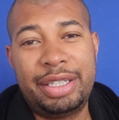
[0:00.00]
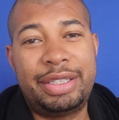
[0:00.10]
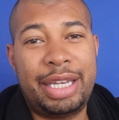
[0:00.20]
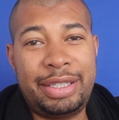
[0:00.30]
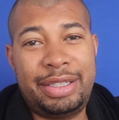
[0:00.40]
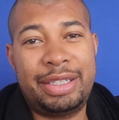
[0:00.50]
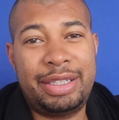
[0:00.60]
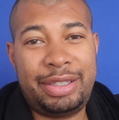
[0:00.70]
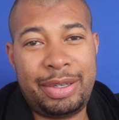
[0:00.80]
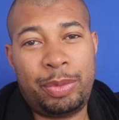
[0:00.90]

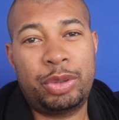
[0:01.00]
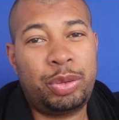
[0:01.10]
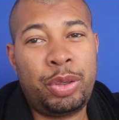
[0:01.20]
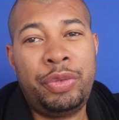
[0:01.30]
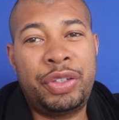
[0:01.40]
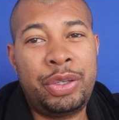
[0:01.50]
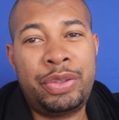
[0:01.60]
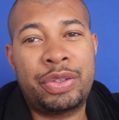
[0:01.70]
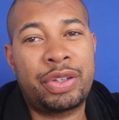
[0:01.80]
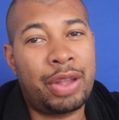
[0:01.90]
Destiny said, well, 12
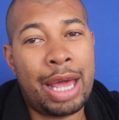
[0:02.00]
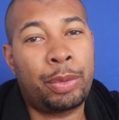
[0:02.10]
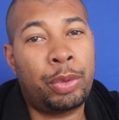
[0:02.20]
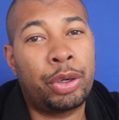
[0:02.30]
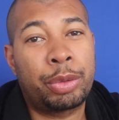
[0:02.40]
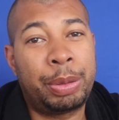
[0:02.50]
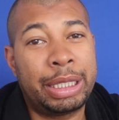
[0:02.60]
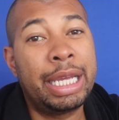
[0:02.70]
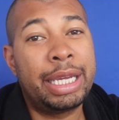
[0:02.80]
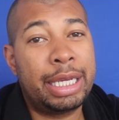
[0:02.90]
years is a lot of work,
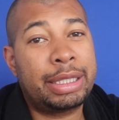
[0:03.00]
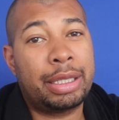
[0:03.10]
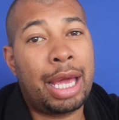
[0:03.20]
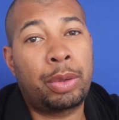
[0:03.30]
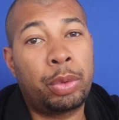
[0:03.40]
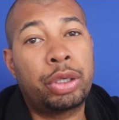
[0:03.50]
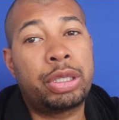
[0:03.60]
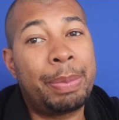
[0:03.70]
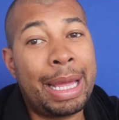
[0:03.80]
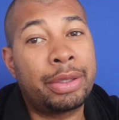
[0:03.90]
but it's a lot of work
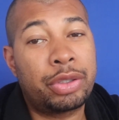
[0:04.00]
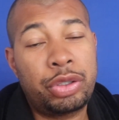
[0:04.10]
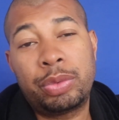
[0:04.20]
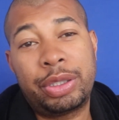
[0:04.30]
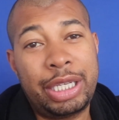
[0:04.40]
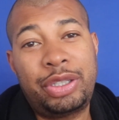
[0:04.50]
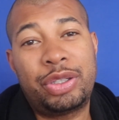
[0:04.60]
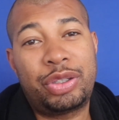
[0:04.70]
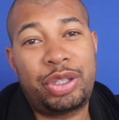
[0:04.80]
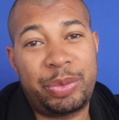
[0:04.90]
to balance two
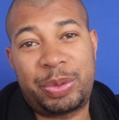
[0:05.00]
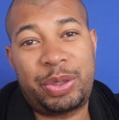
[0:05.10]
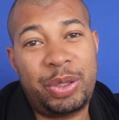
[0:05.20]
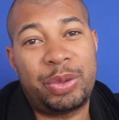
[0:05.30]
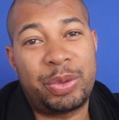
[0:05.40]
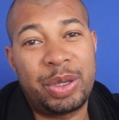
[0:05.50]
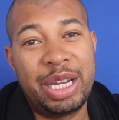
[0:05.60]
relationships, too.